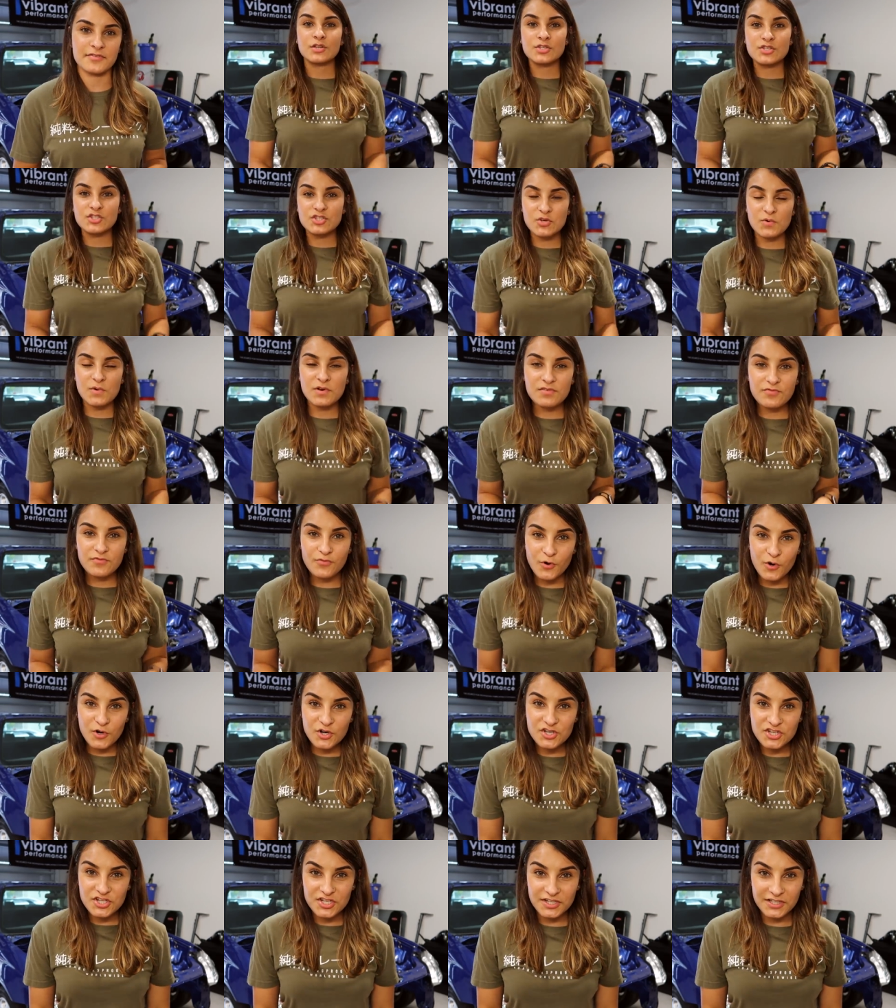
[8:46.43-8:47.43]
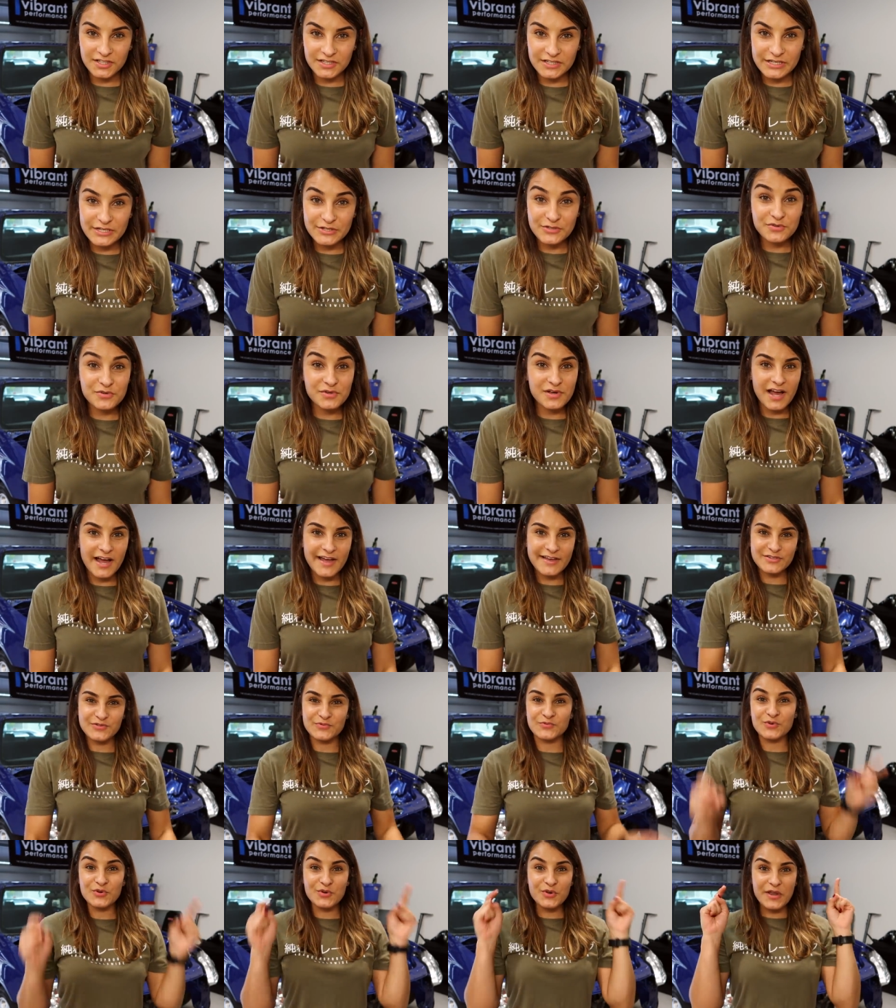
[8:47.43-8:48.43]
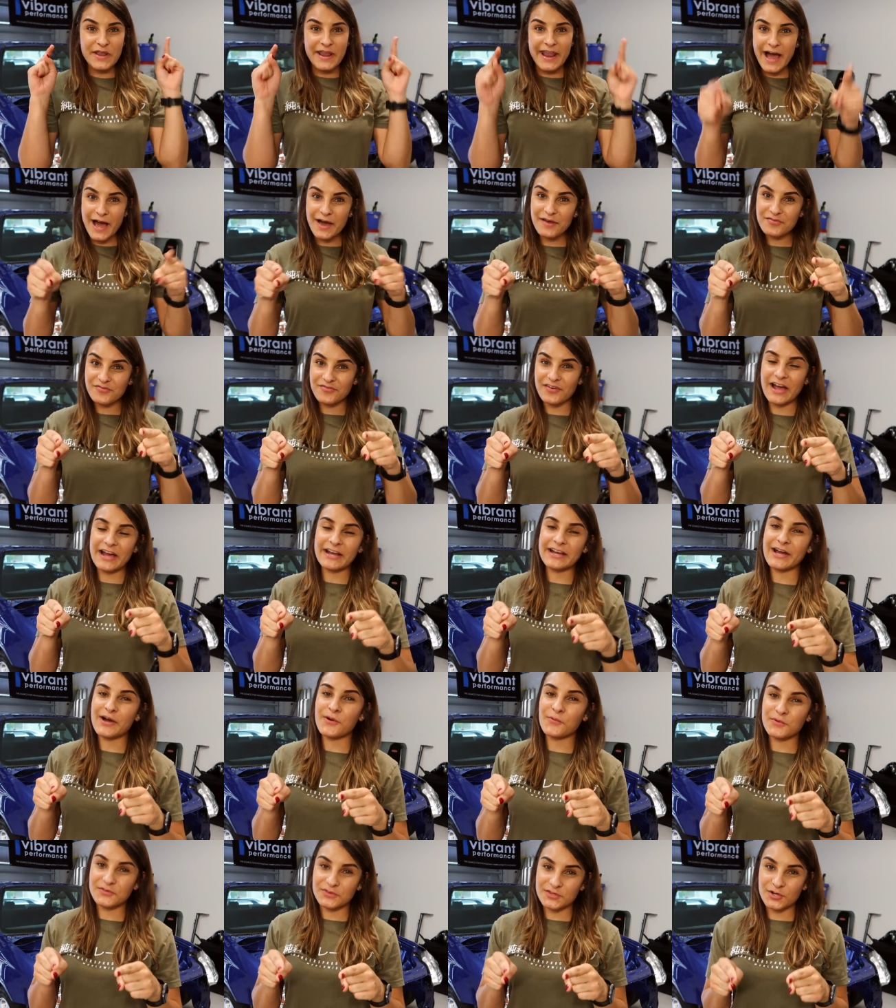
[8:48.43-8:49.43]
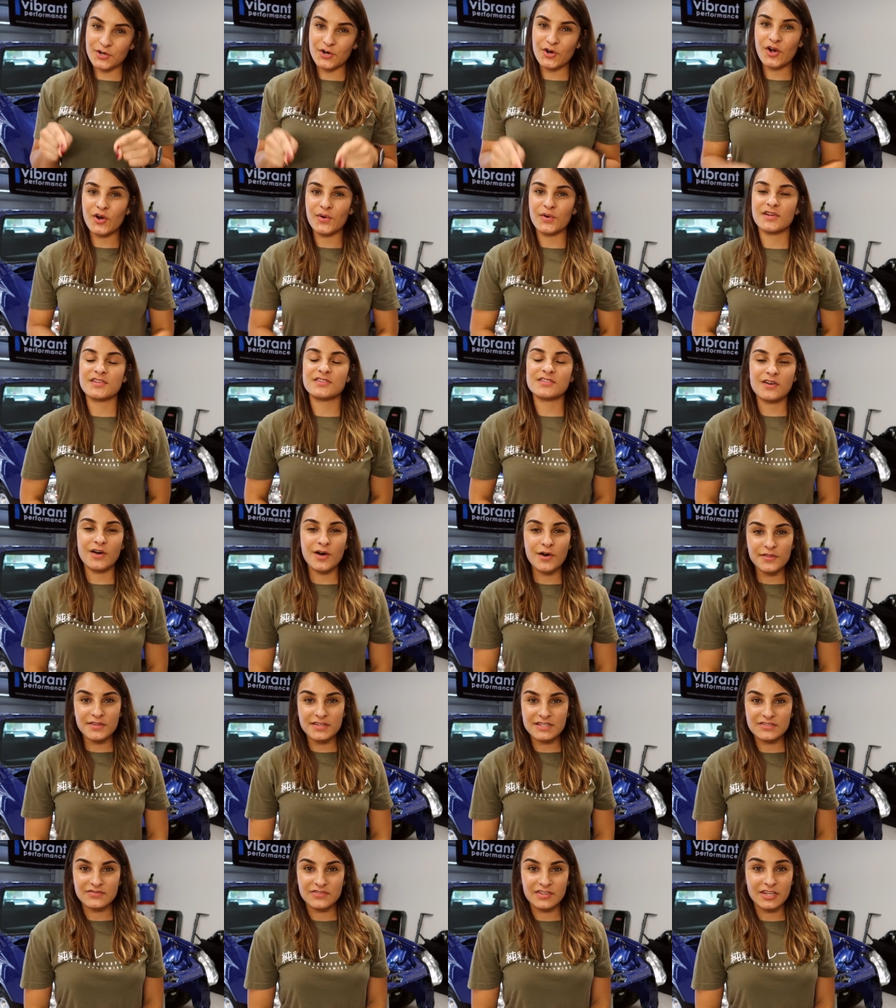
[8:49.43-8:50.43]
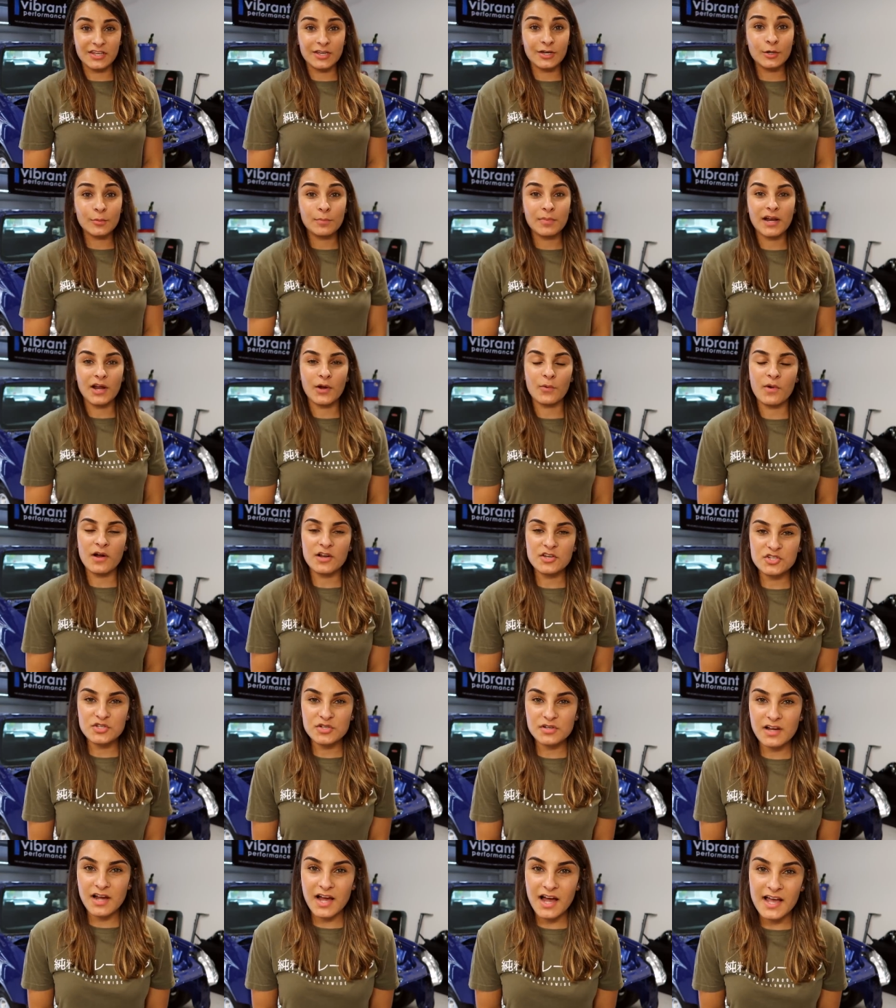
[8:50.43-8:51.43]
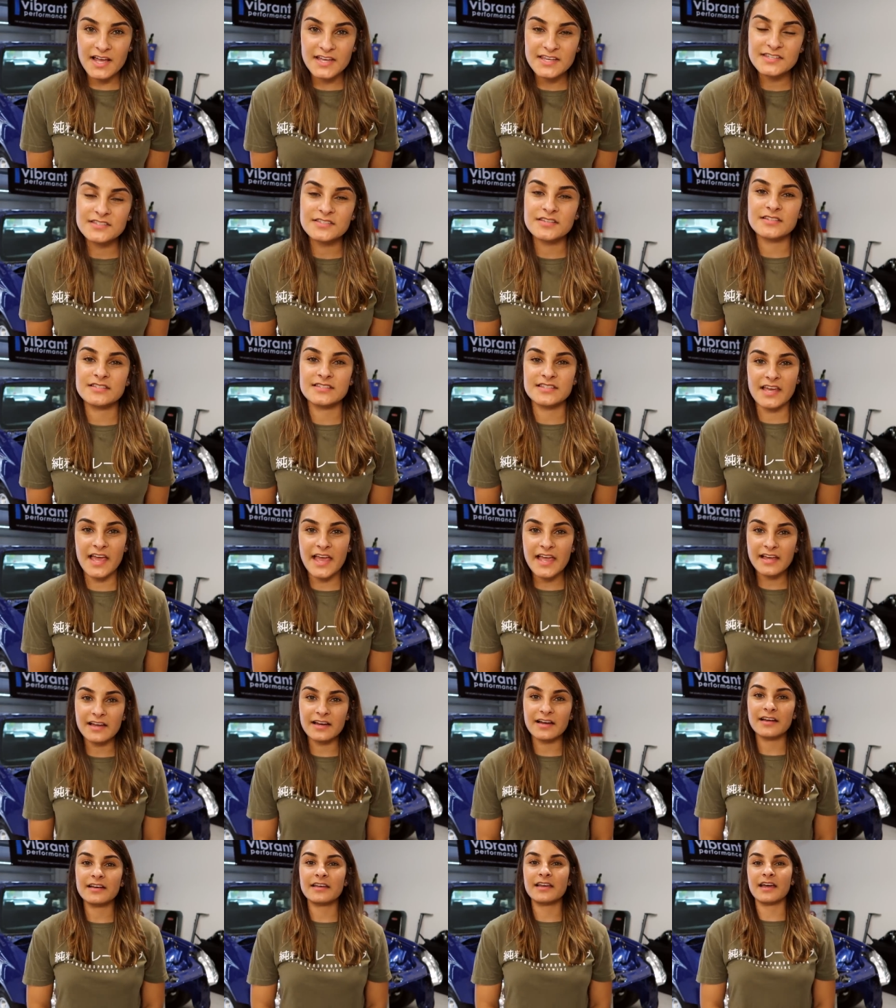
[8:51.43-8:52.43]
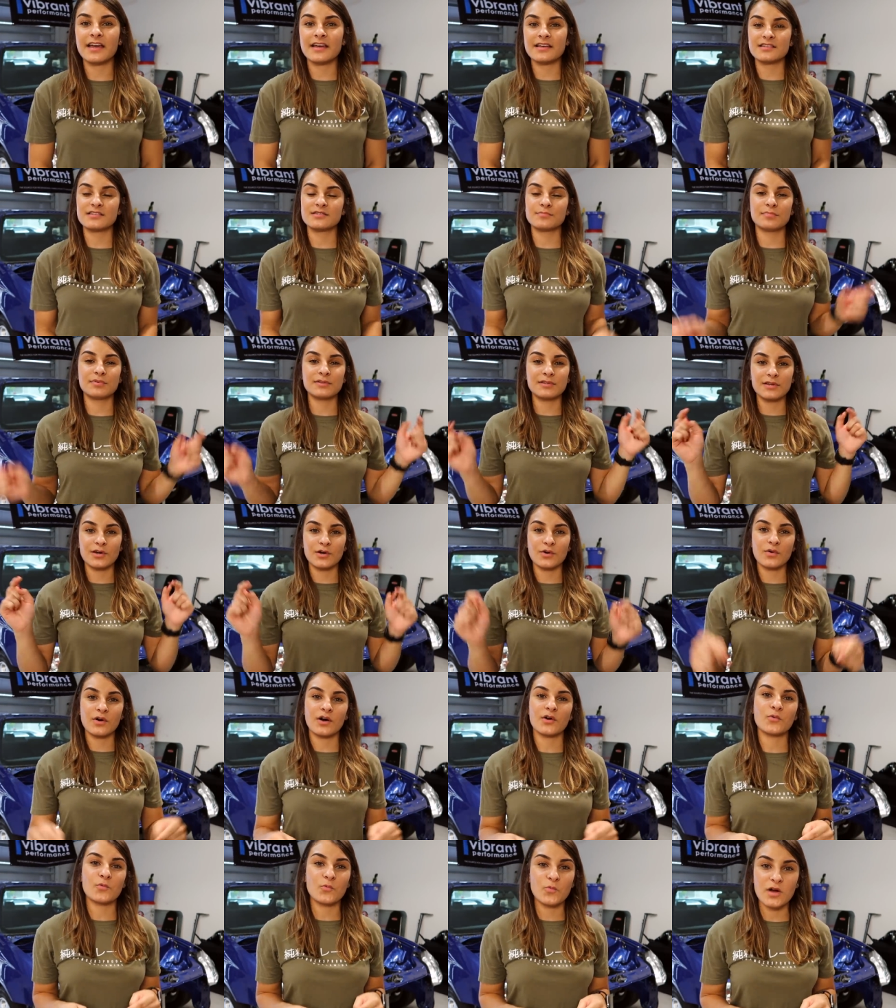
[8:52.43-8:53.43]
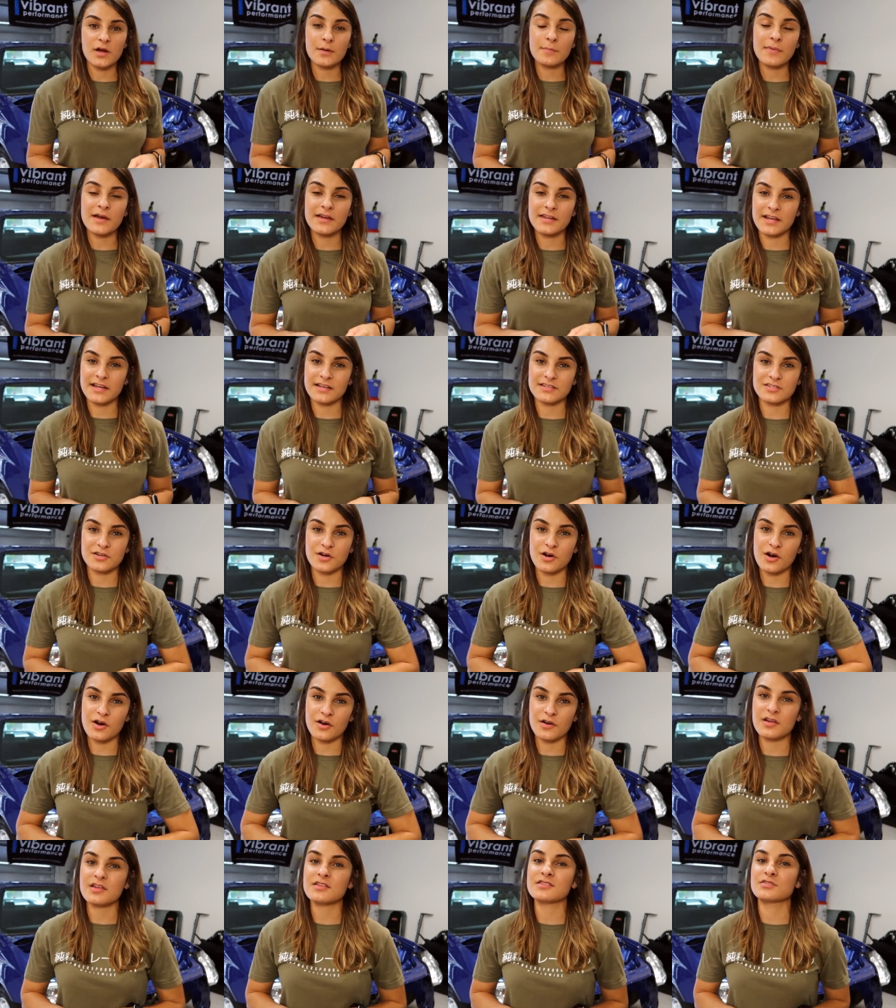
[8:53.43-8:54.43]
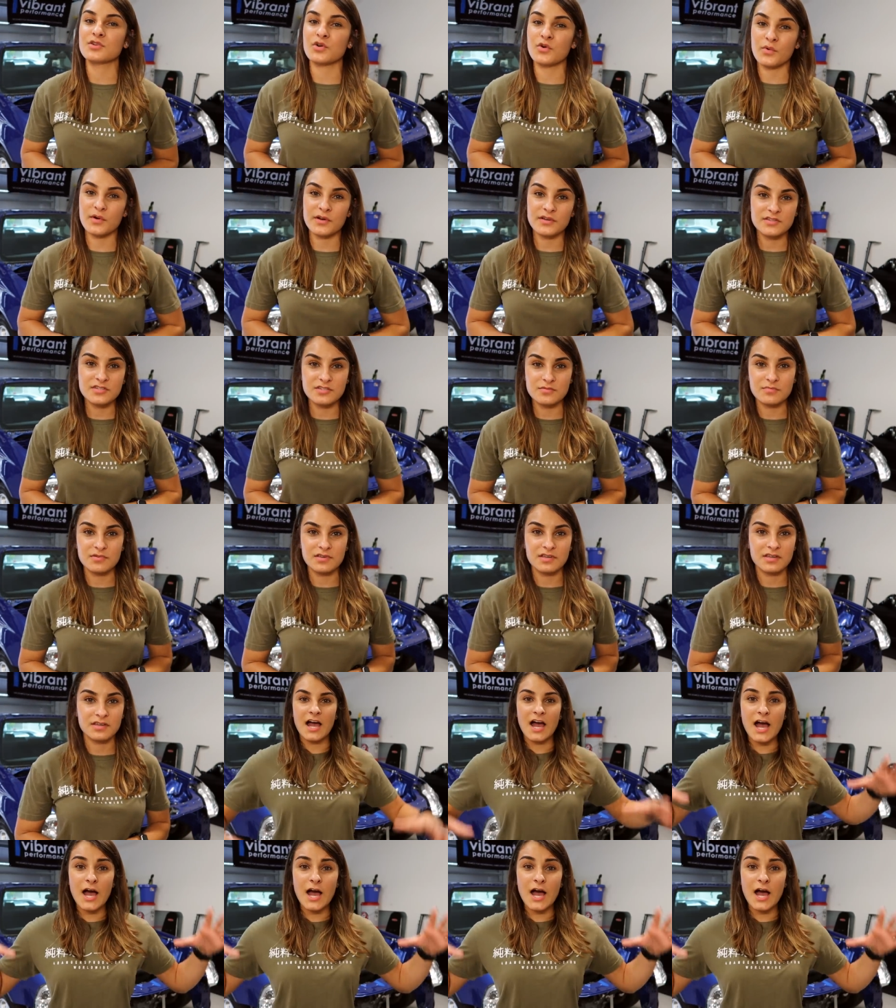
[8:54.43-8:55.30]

So unfortunately, you guys will not find out what the car is on this video, but I want you guys to take a guess below on what my next car is going to be.